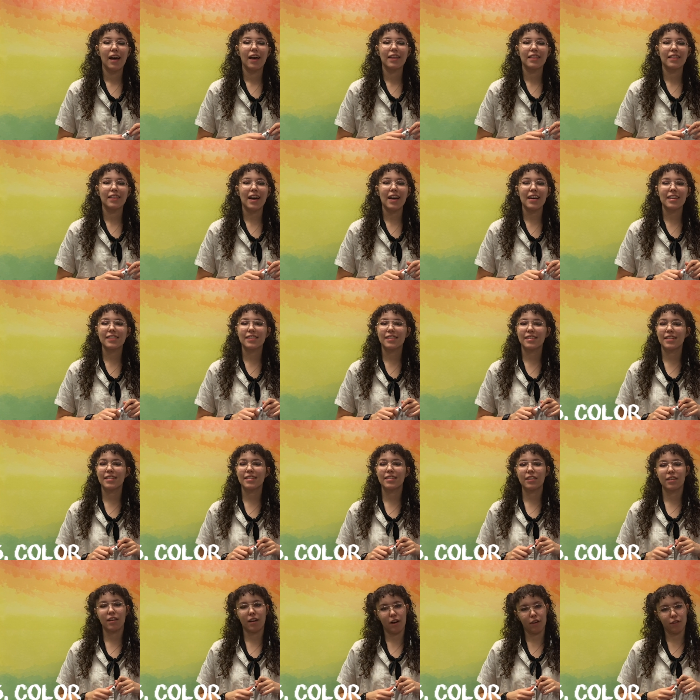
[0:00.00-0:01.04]
Last
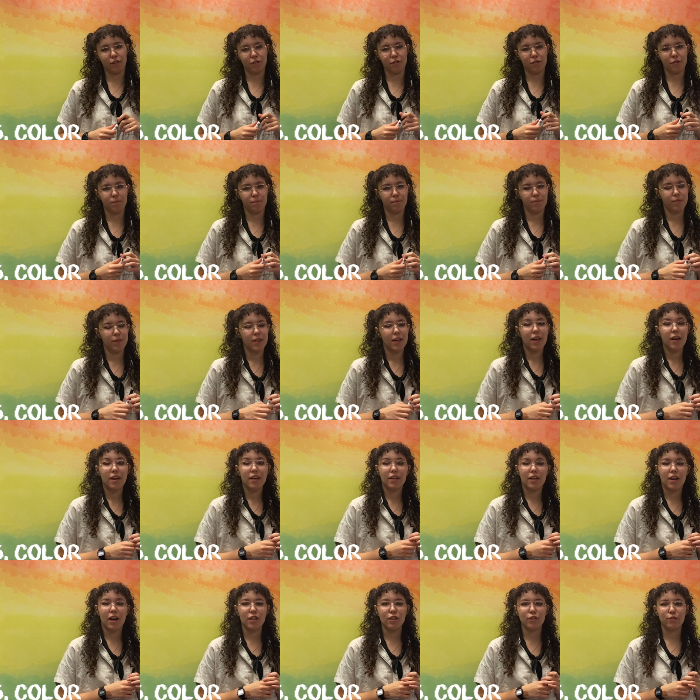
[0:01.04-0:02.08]
is color.
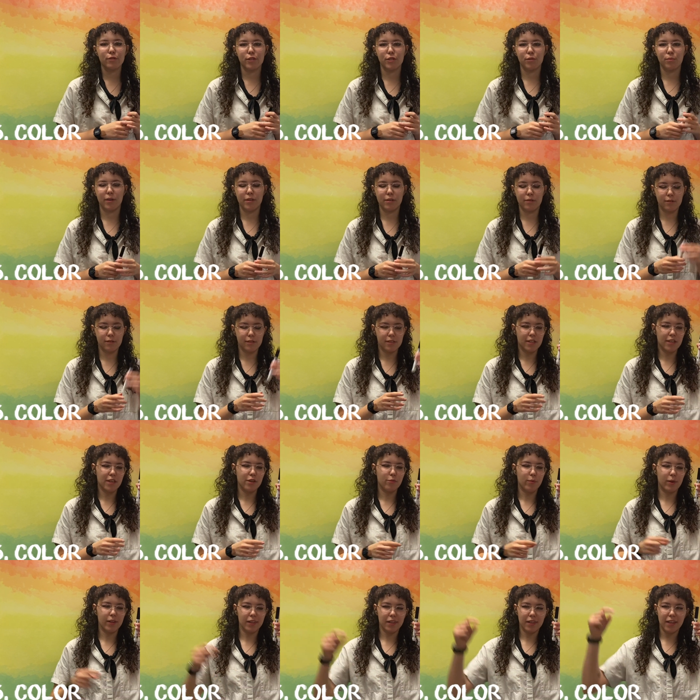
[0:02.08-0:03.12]
Color is what you
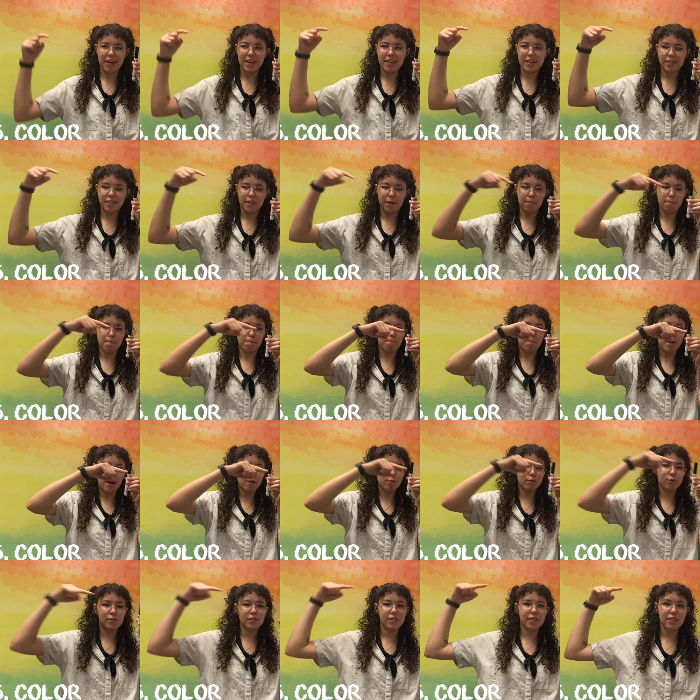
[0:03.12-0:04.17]
see when light
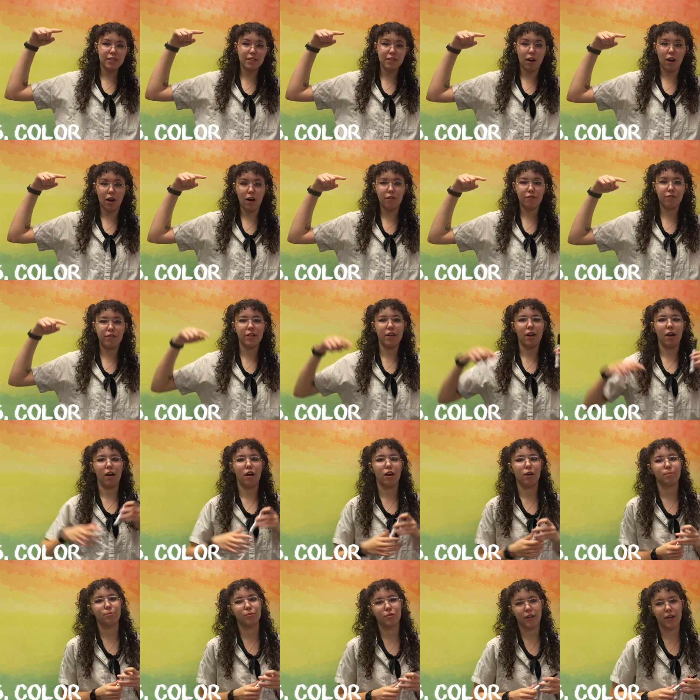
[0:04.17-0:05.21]
bounces off an
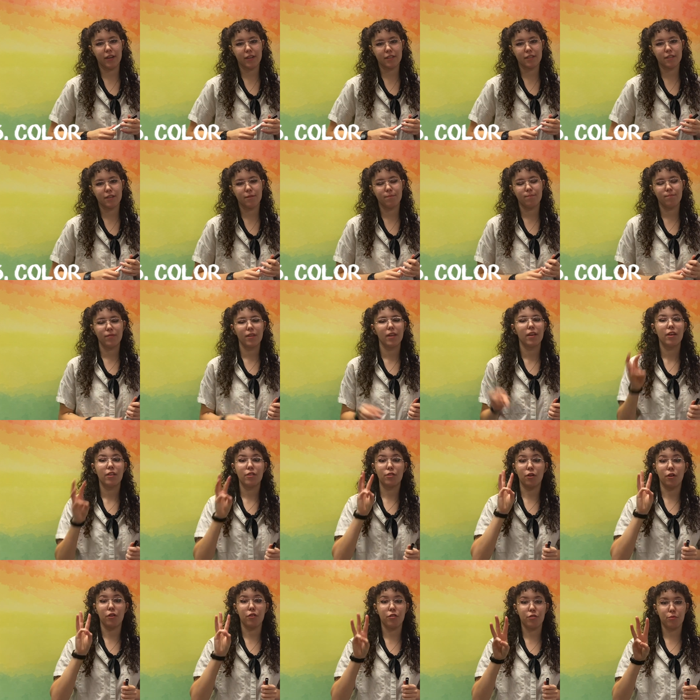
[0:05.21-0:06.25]
object.
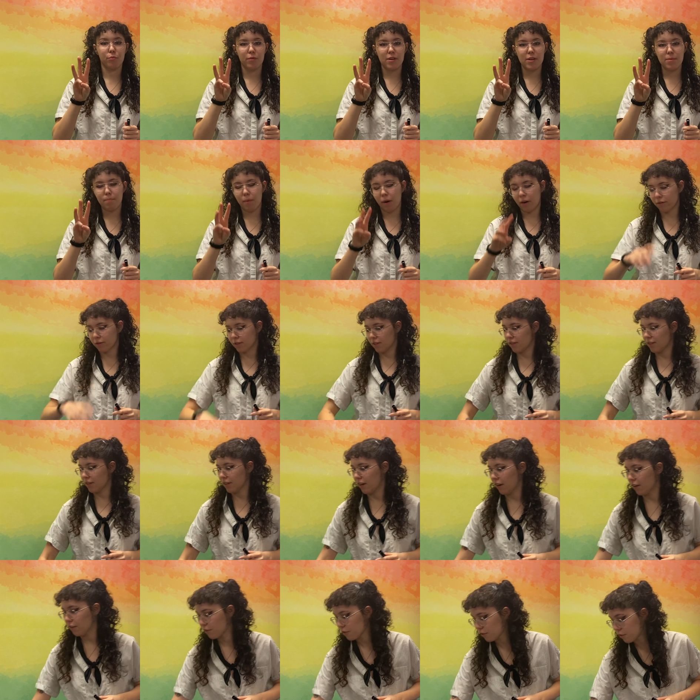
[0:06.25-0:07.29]
There are 3 parts to
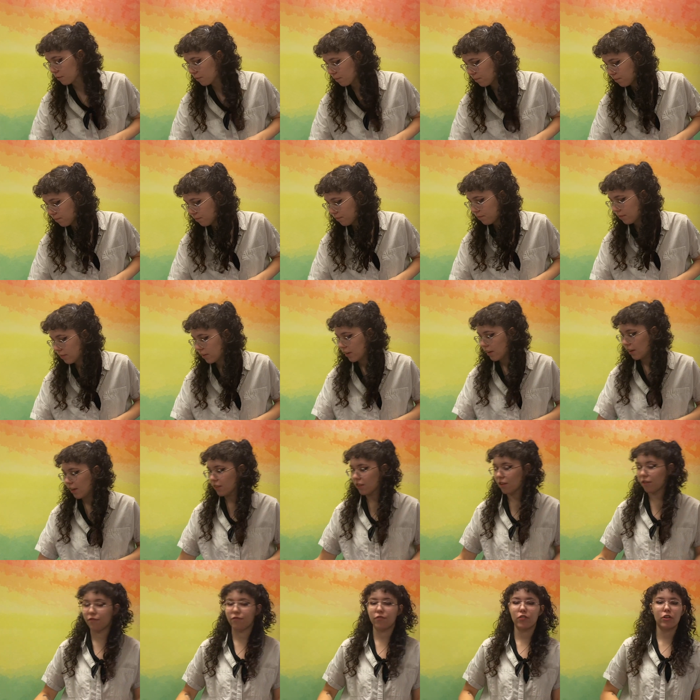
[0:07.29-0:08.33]
color.
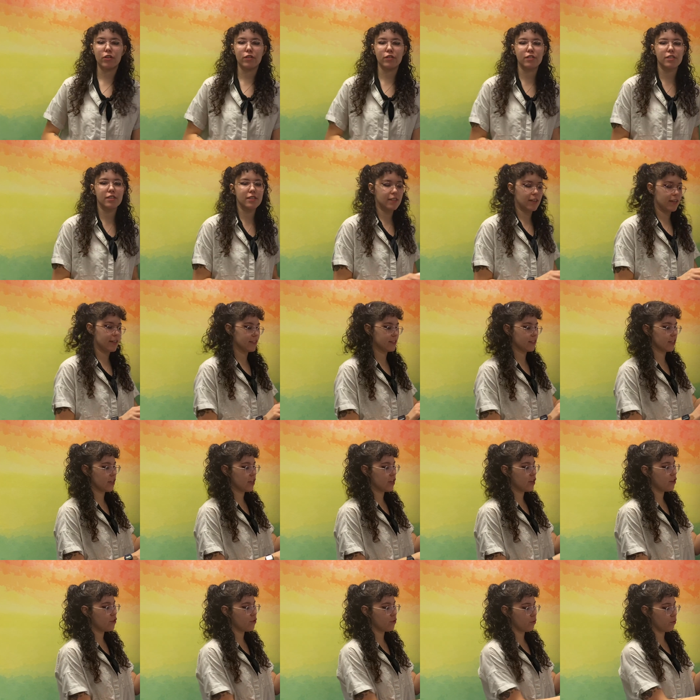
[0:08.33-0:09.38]
The first
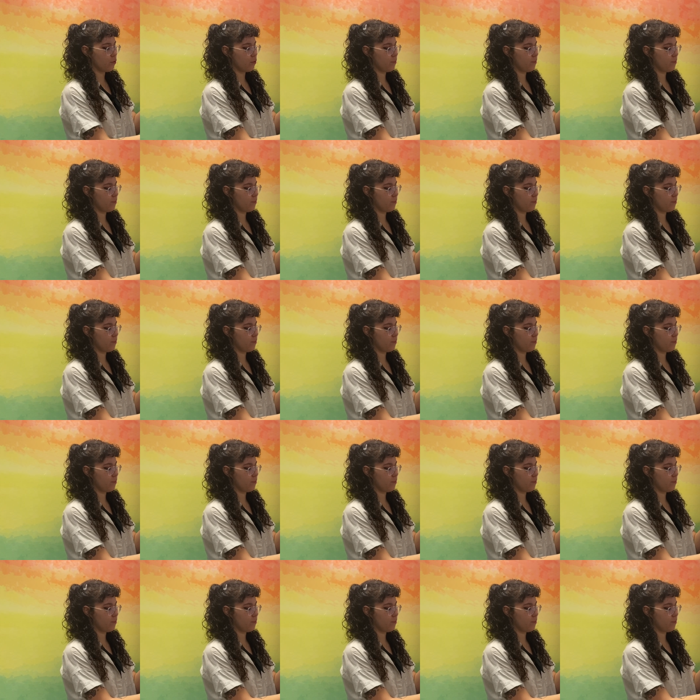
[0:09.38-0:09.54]
is hue.